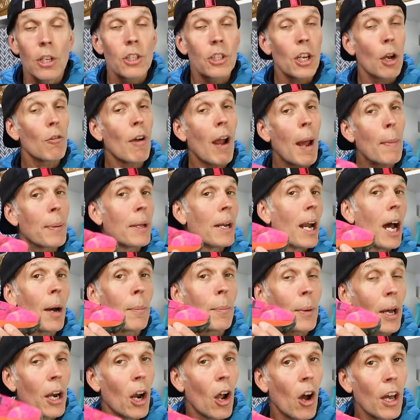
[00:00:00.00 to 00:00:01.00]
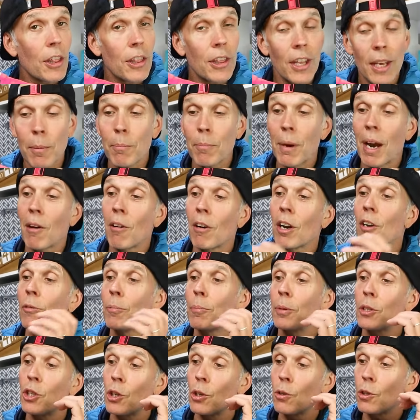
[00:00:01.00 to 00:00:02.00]
So wrapping up, and I think Merrell have
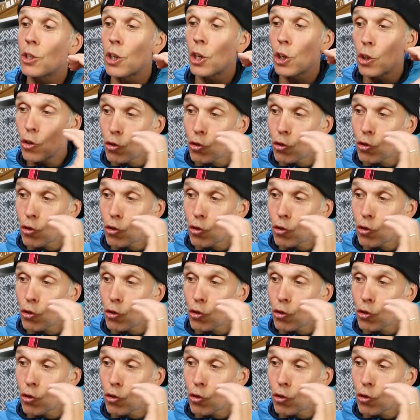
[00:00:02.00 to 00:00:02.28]
produced a